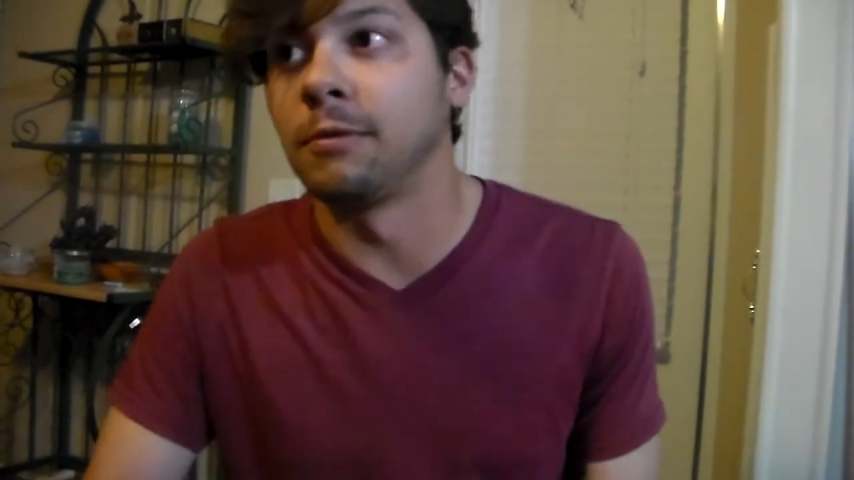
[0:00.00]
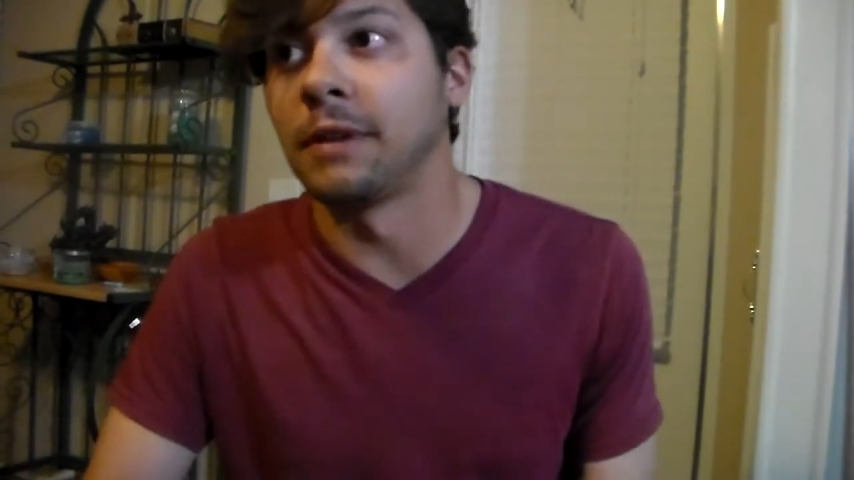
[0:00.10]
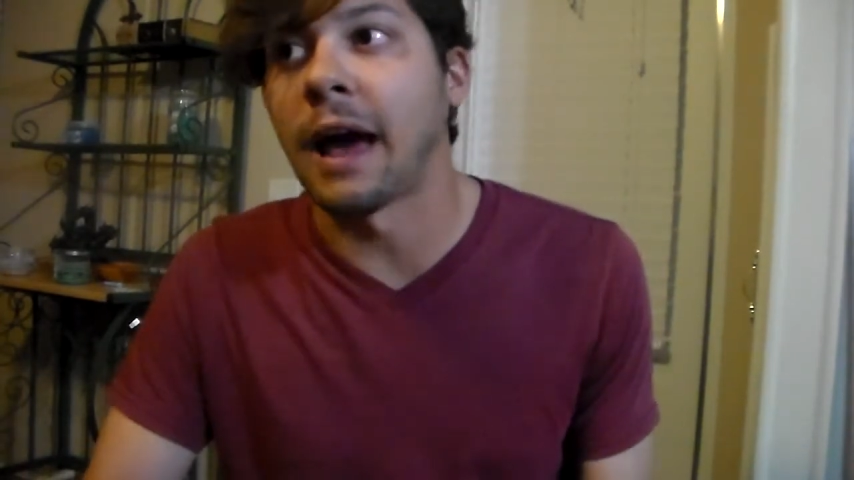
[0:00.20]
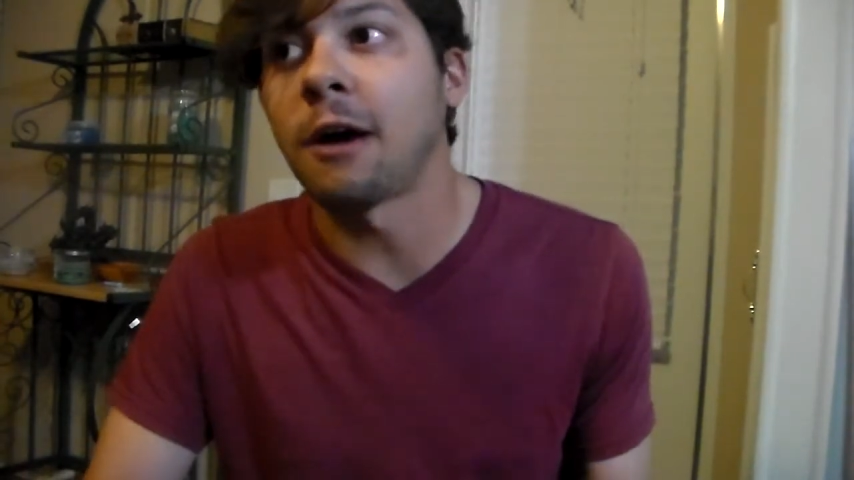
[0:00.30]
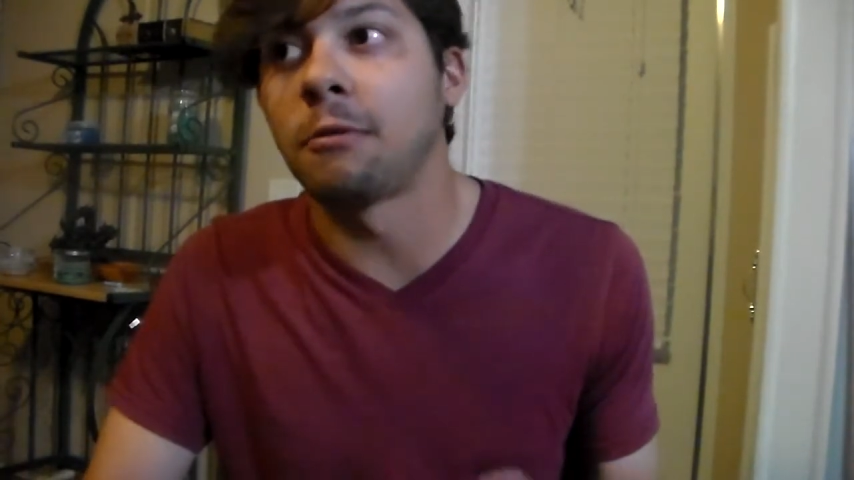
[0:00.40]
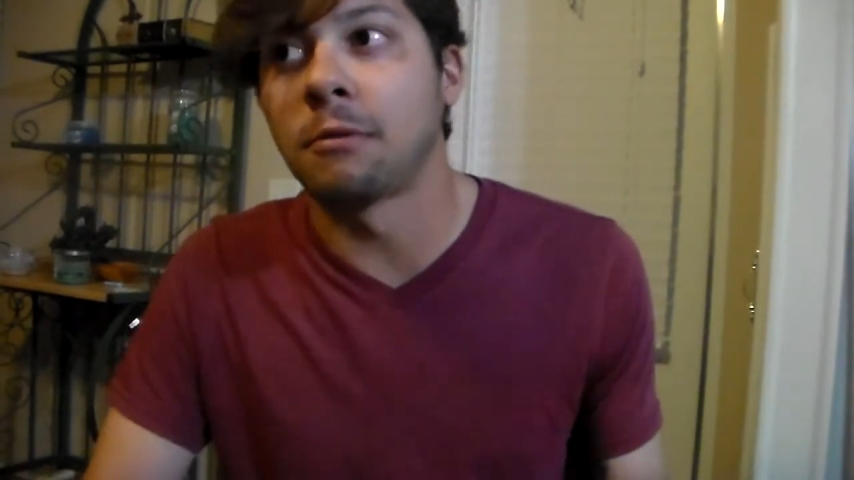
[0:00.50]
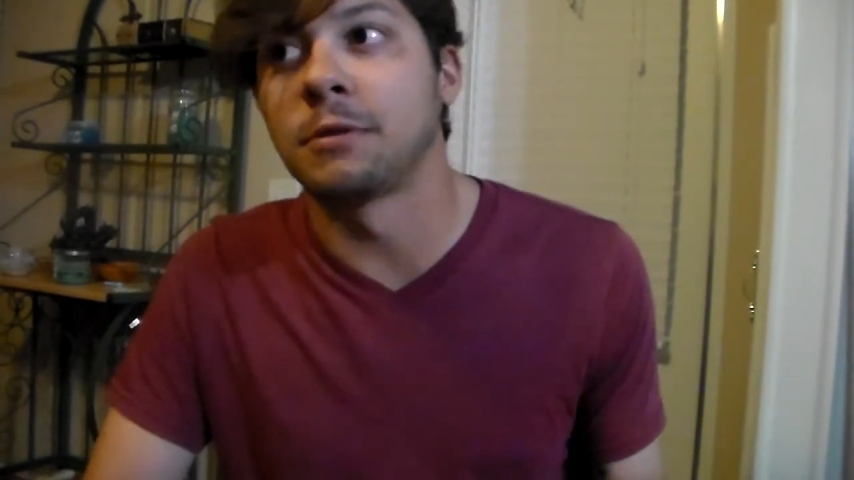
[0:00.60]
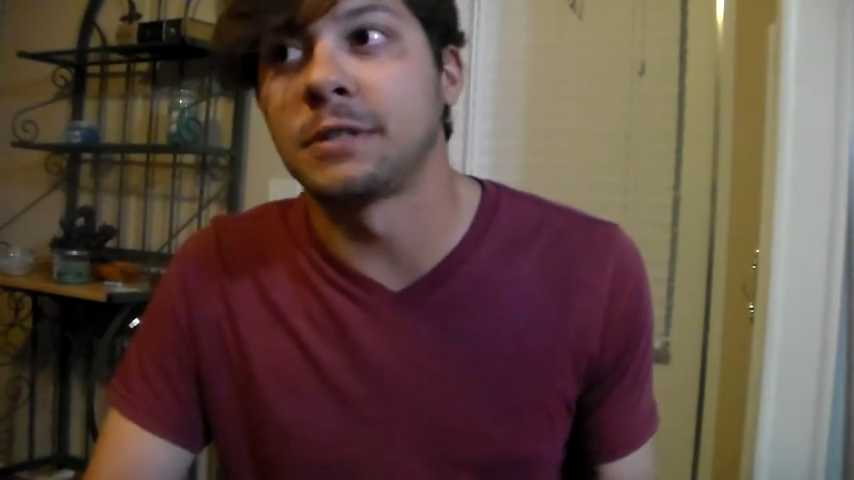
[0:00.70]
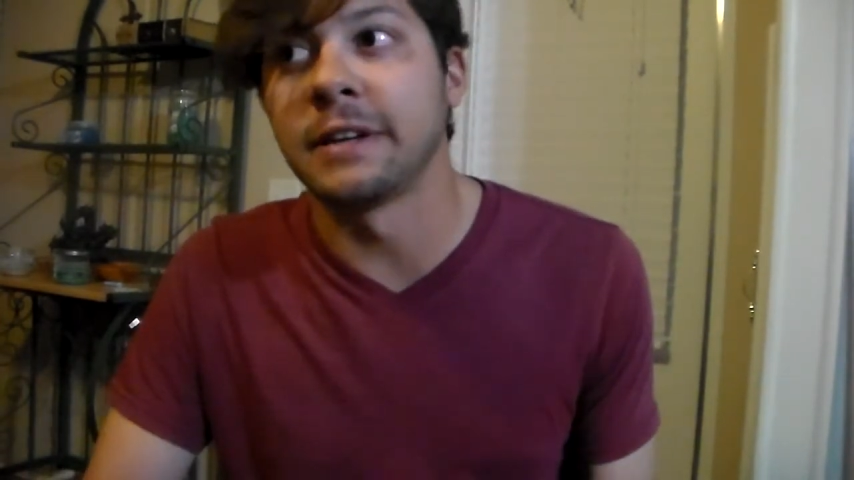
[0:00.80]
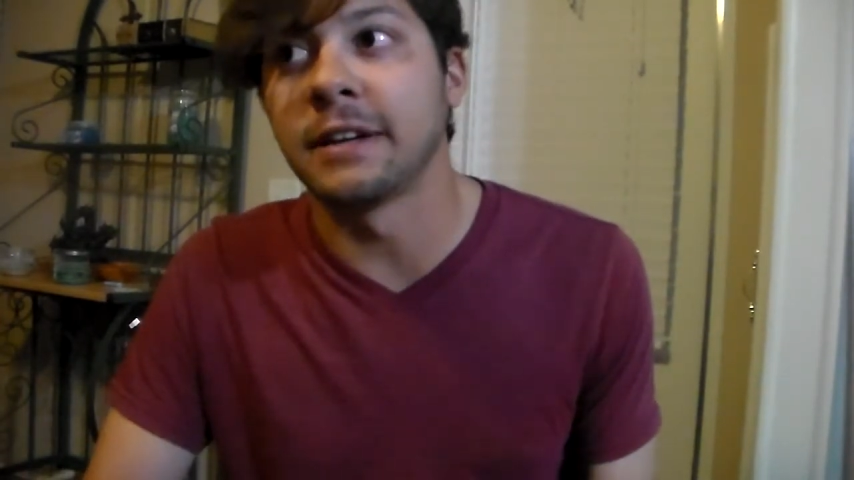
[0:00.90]
now what
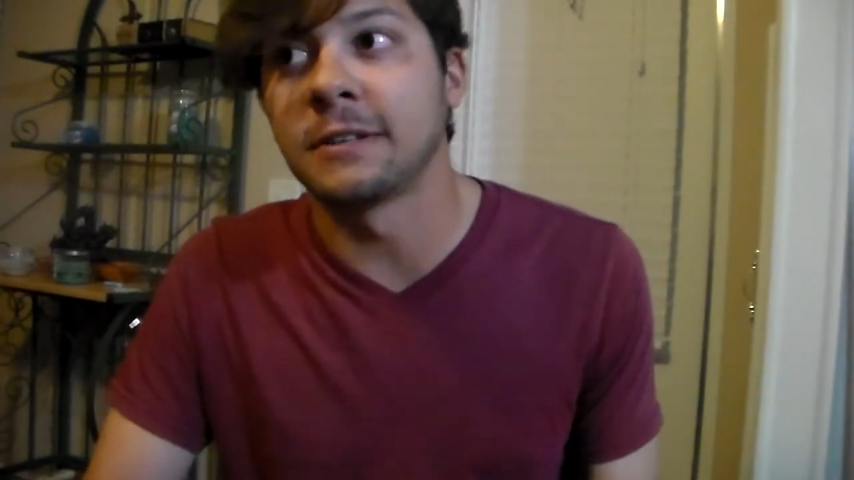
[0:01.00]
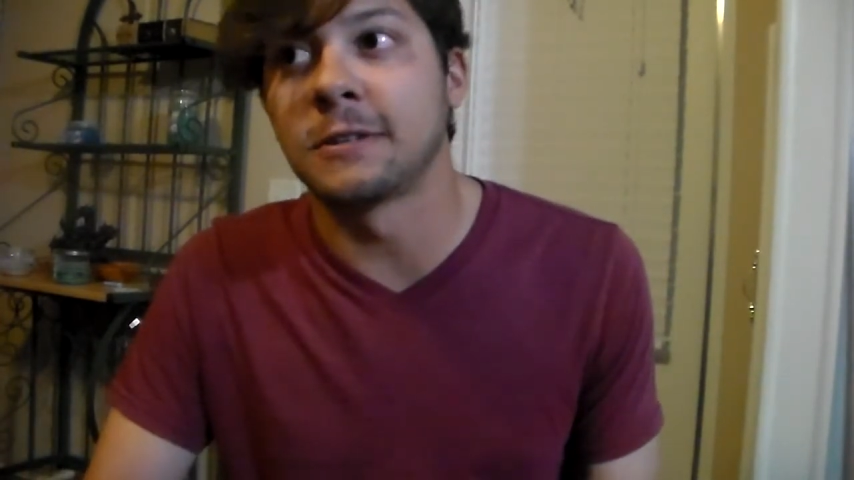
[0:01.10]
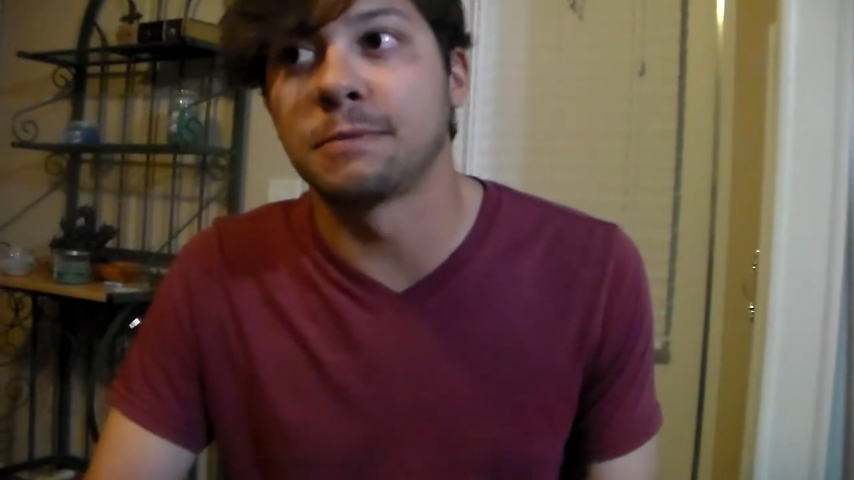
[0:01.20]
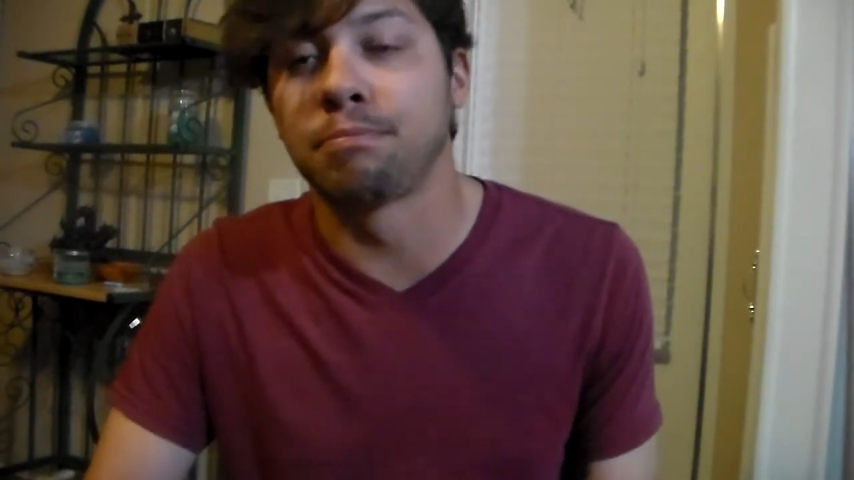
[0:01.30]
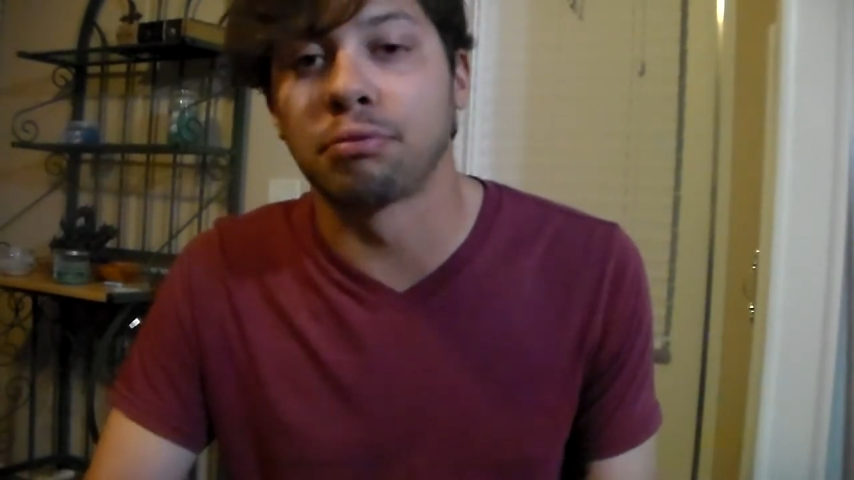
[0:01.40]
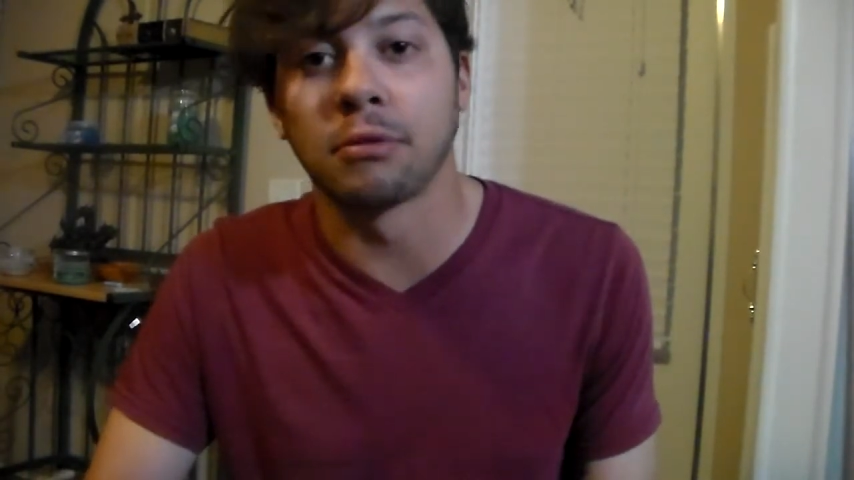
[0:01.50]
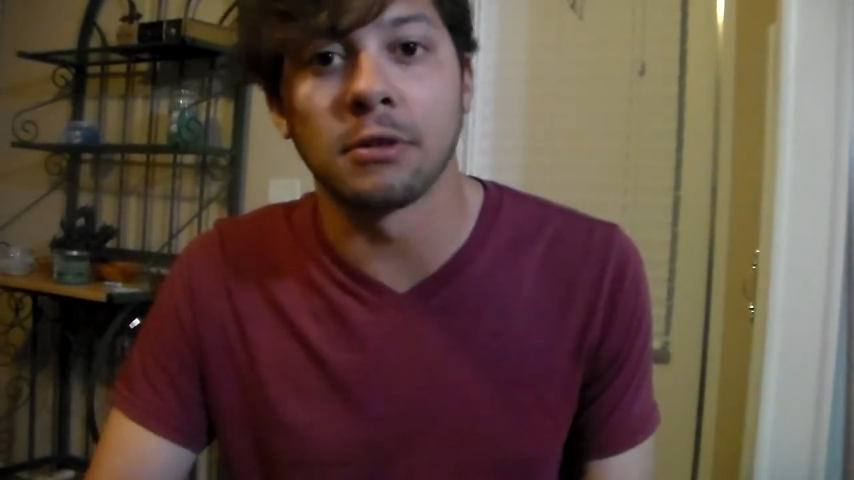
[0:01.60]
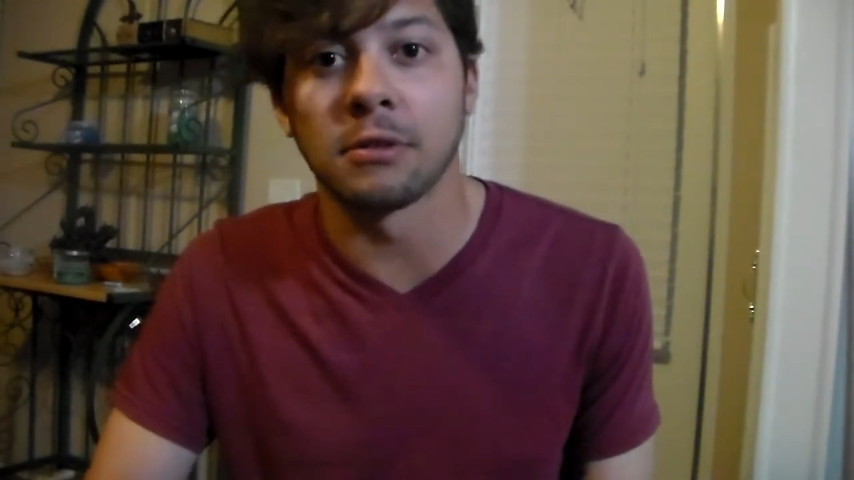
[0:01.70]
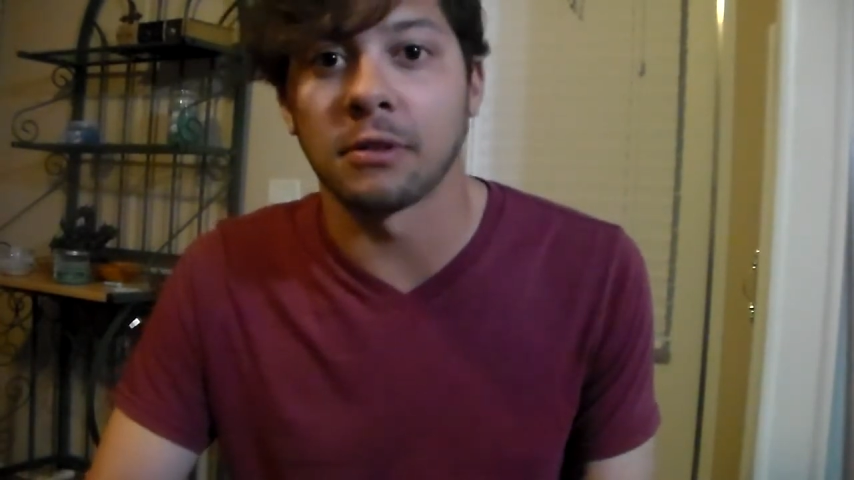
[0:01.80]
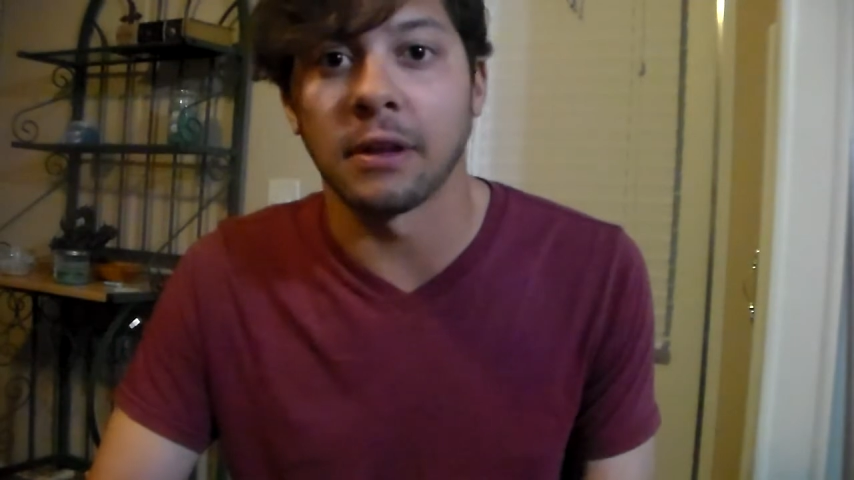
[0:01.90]
we're seeing is this
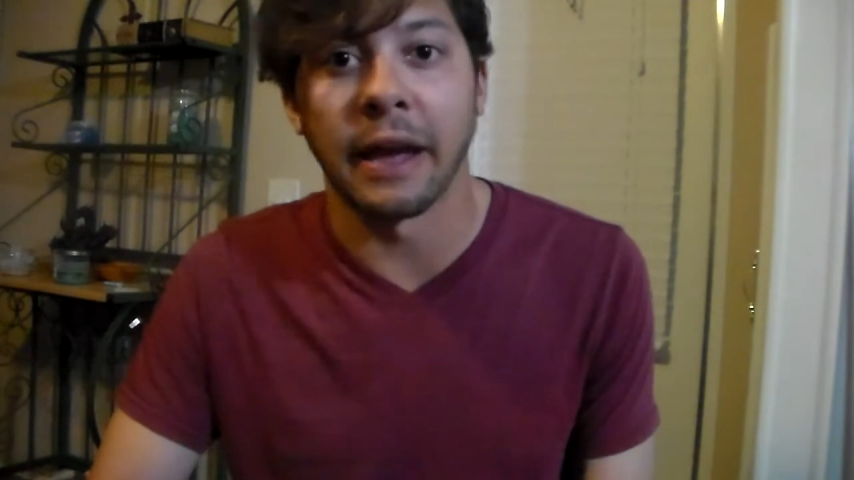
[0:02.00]
brutal